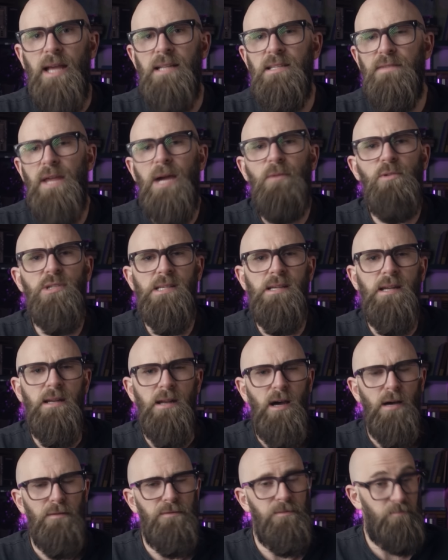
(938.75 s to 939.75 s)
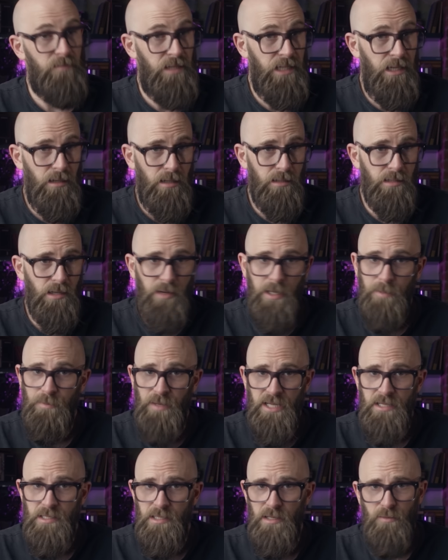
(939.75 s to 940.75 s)
And if that wasn't enough, Leonardo had
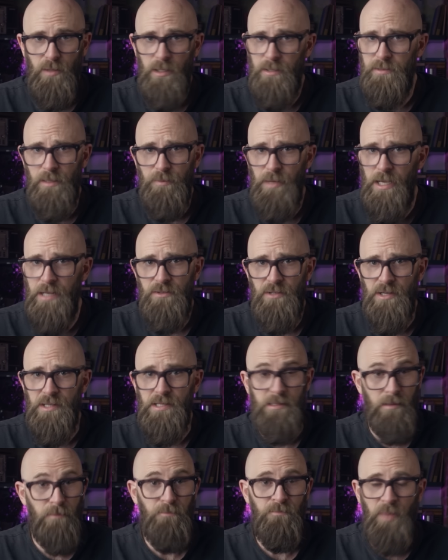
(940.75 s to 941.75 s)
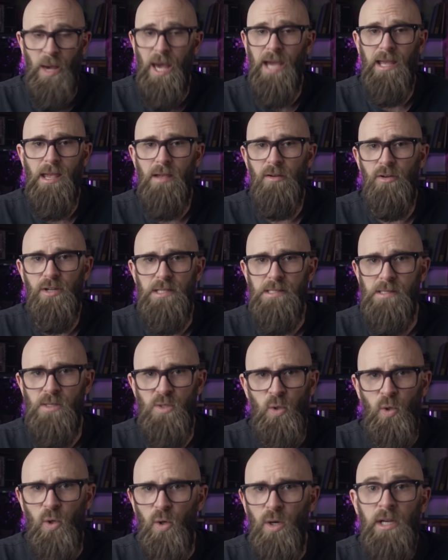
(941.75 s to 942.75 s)
plenty of wealthy patrons banging on his
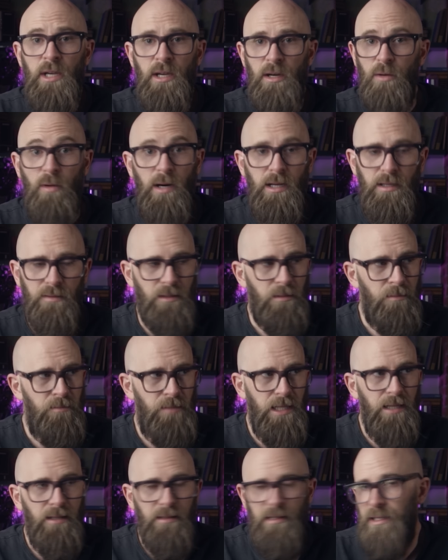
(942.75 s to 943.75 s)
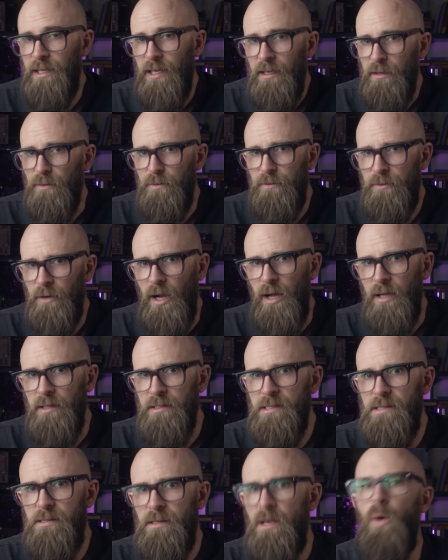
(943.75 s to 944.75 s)
door, one of them being the King of
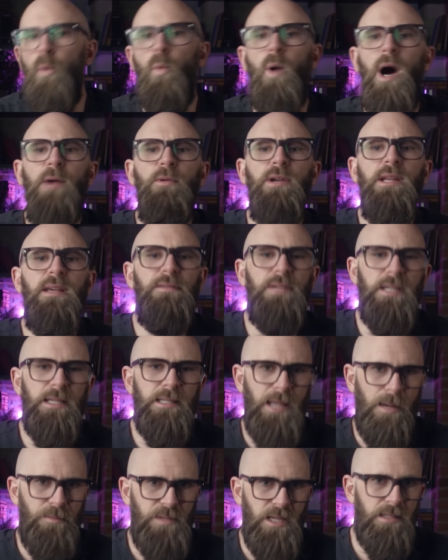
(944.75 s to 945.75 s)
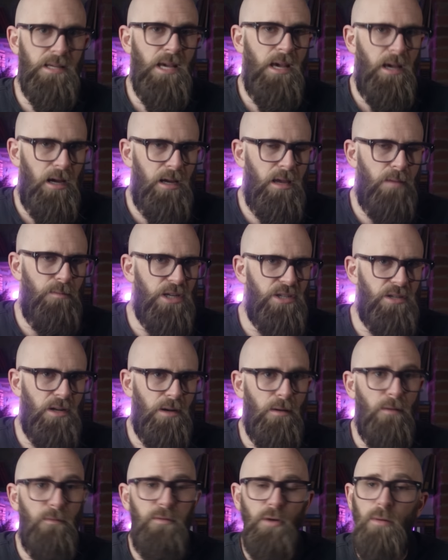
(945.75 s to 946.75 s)
France. Why would he have accepted a
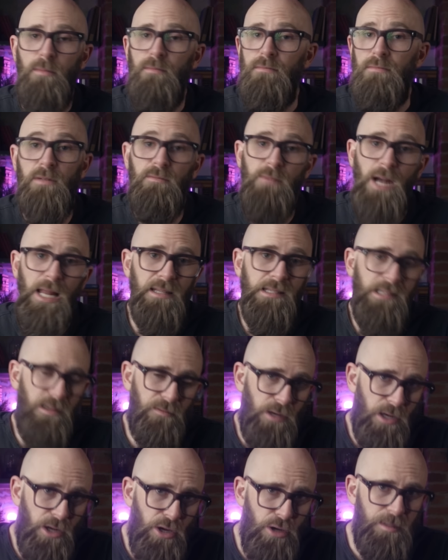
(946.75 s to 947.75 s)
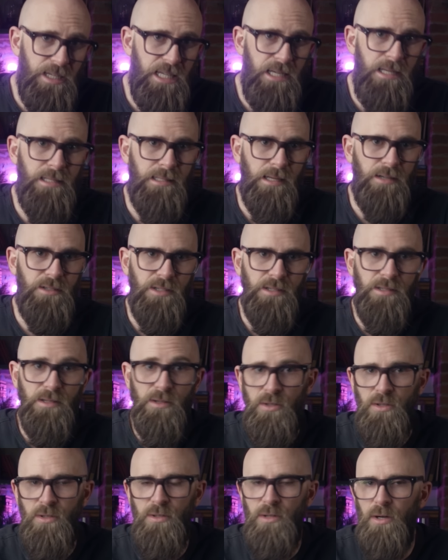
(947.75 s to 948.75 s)
commission from relative nobodies such as
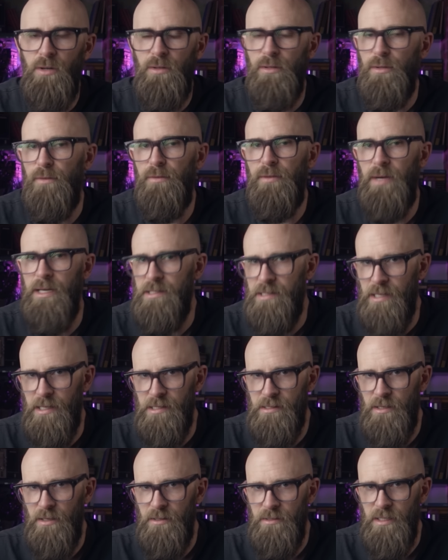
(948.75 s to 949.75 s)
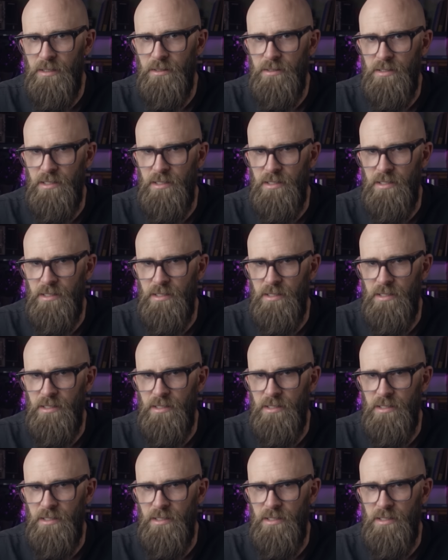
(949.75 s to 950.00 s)
good old Francesco del